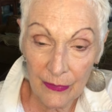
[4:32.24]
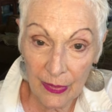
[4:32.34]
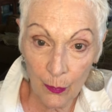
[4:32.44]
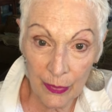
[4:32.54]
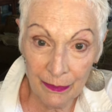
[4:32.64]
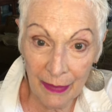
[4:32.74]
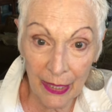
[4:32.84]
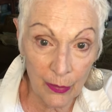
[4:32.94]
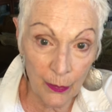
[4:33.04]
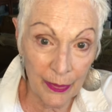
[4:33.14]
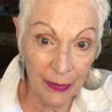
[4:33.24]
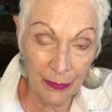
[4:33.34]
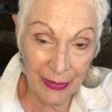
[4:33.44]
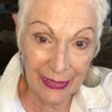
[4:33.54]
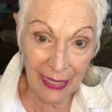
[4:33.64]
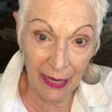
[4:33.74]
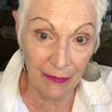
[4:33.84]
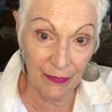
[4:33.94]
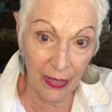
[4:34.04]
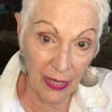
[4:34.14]
it wouldn't matter. We would
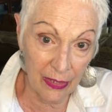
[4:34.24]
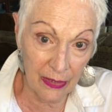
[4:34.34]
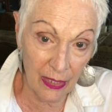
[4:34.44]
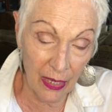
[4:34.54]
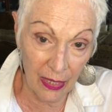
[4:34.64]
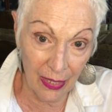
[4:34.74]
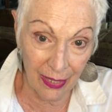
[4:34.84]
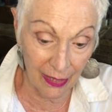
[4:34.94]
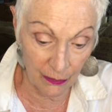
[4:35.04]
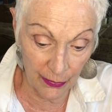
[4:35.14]
have a